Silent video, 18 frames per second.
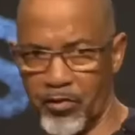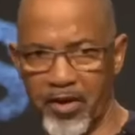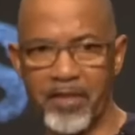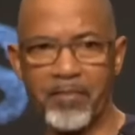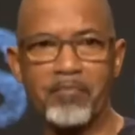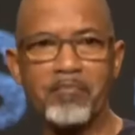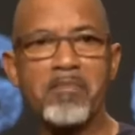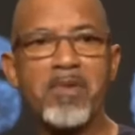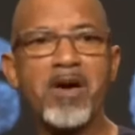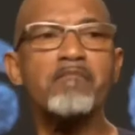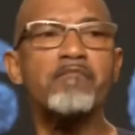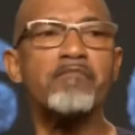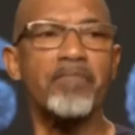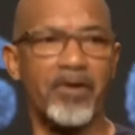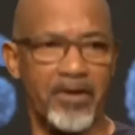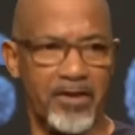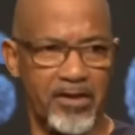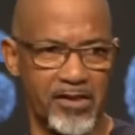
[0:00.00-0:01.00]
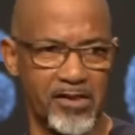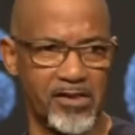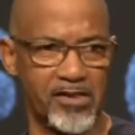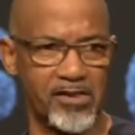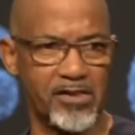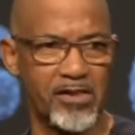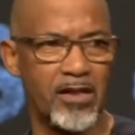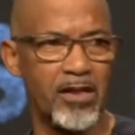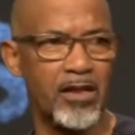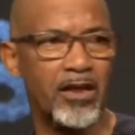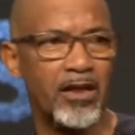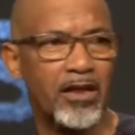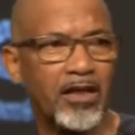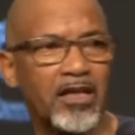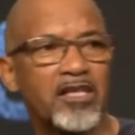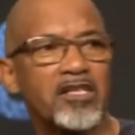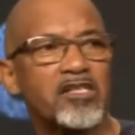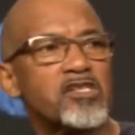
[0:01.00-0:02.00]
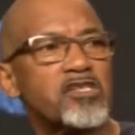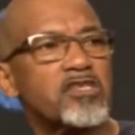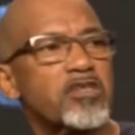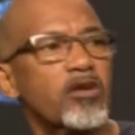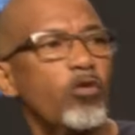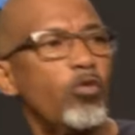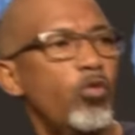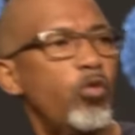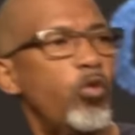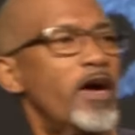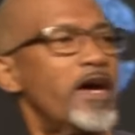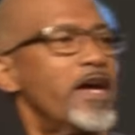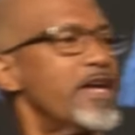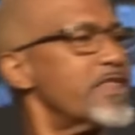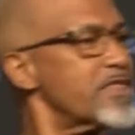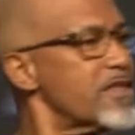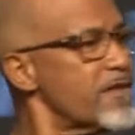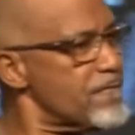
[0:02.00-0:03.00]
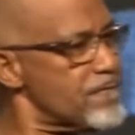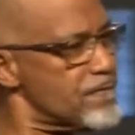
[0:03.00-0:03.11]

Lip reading: Remembrance is the way the